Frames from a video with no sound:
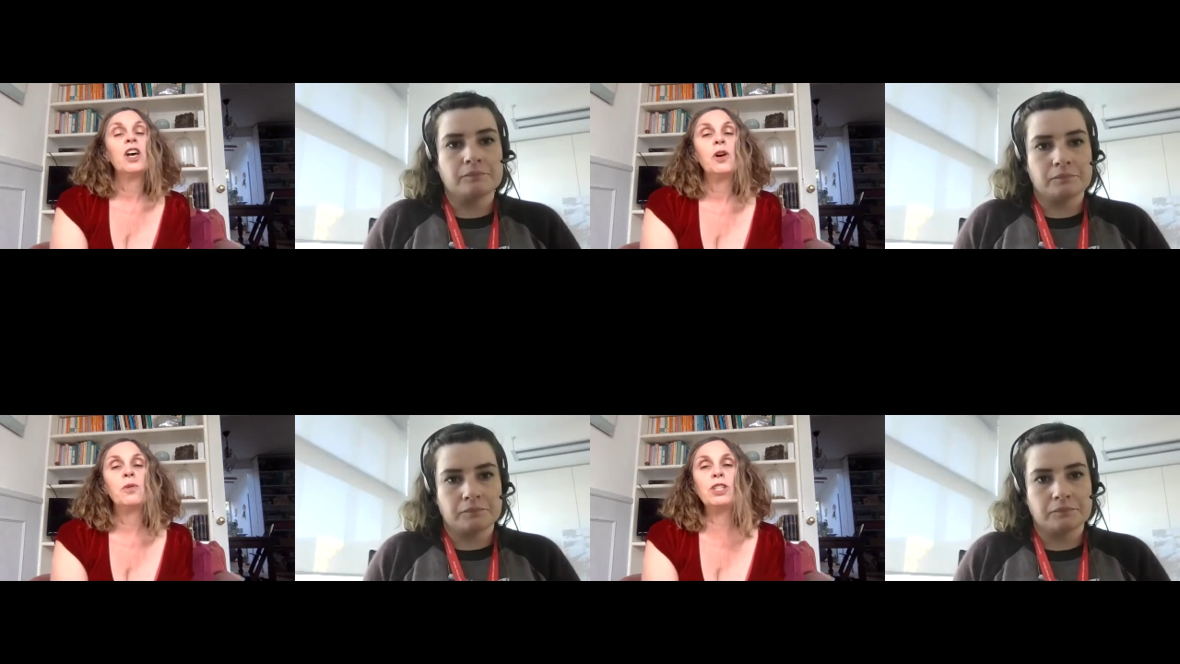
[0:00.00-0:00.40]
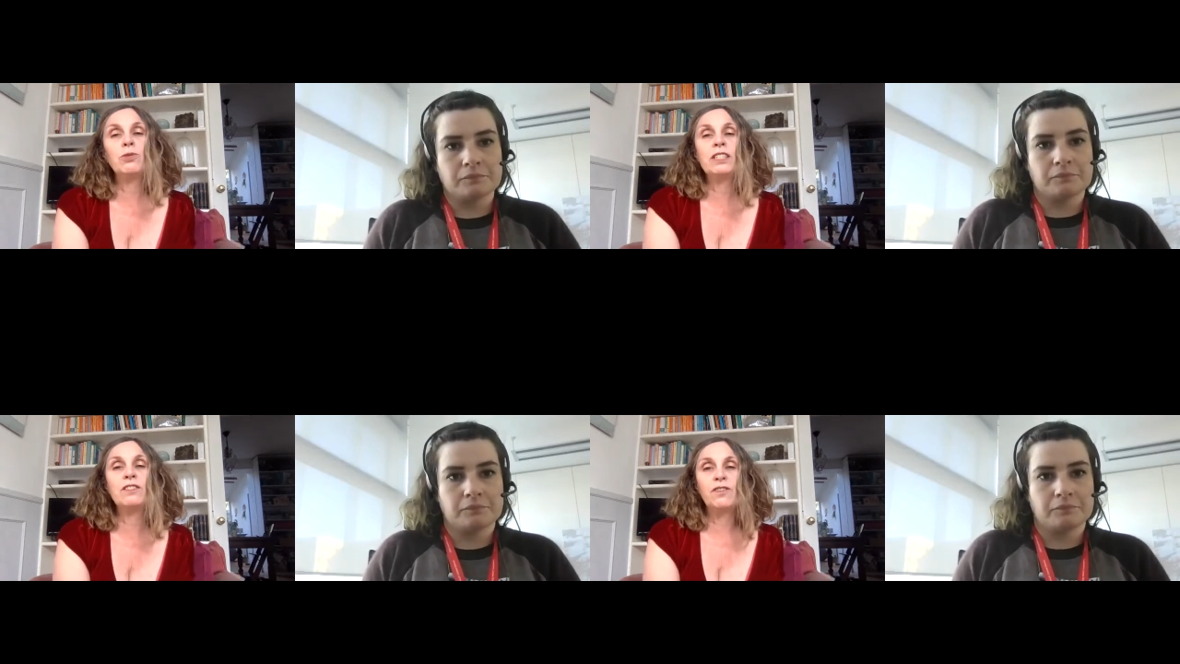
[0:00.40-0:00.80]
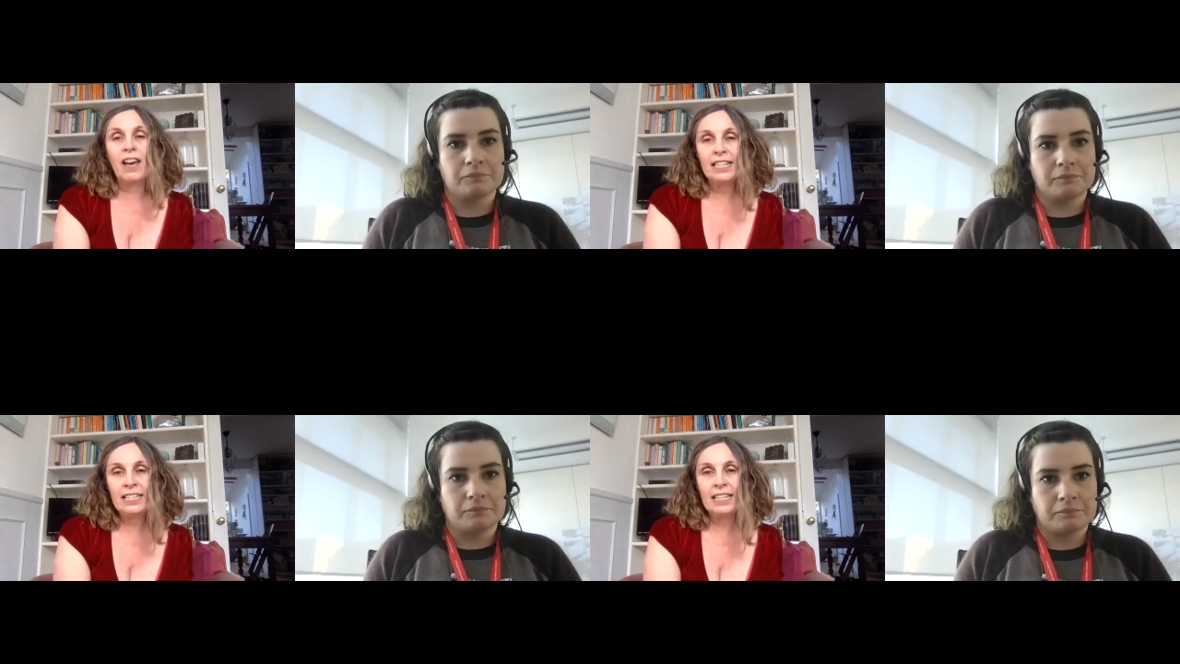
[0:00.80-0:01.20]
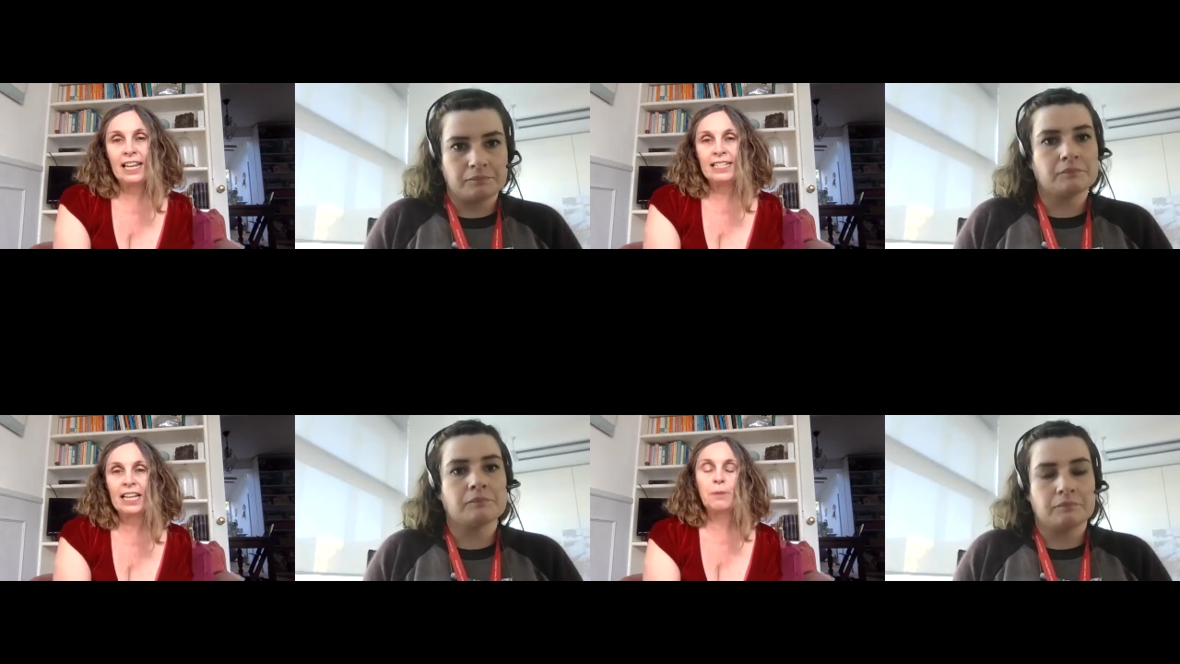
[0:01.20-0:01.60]
Speaker 1: which was
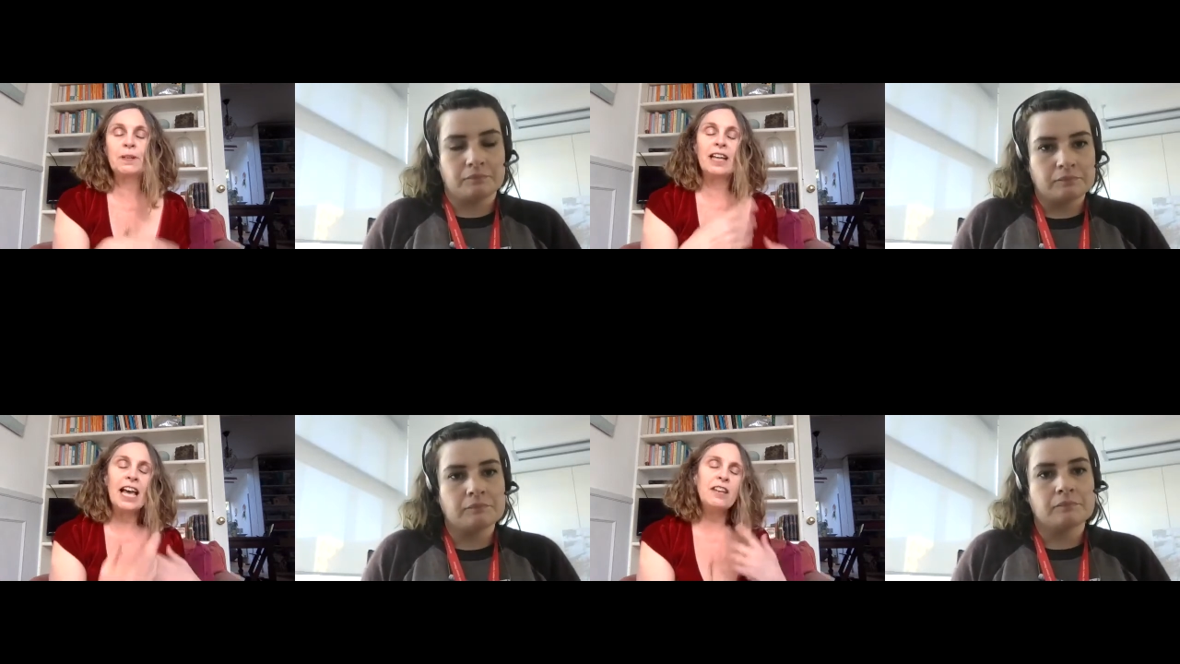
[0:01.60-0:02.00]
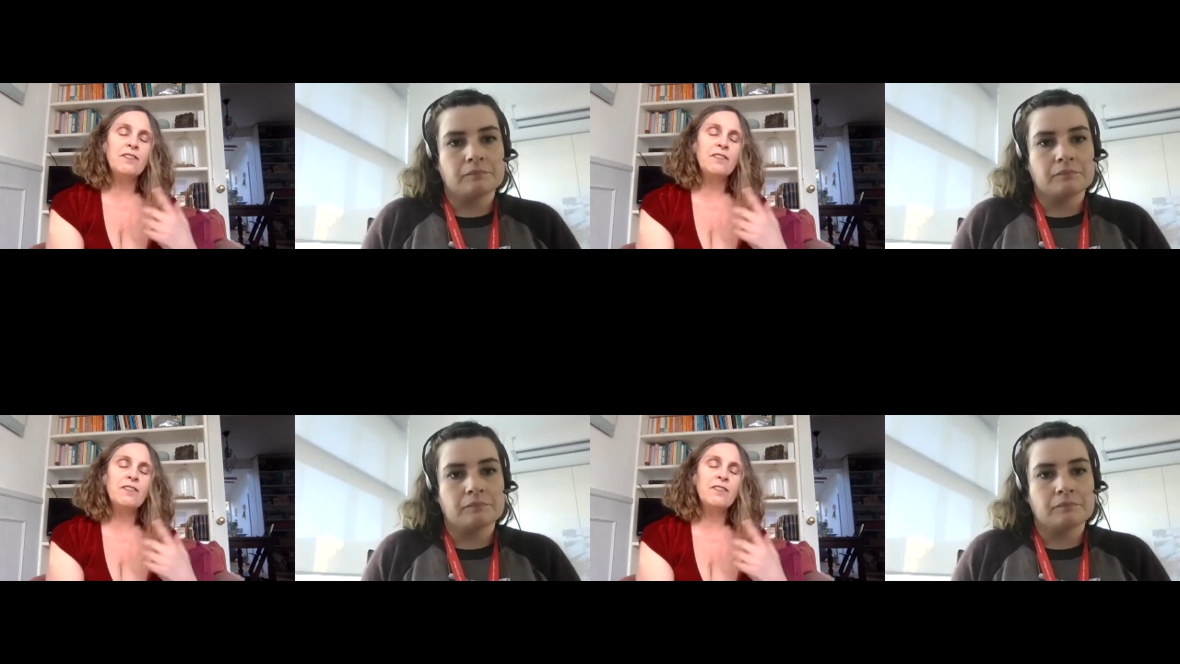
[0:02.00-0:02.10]
fascinating. I've been kind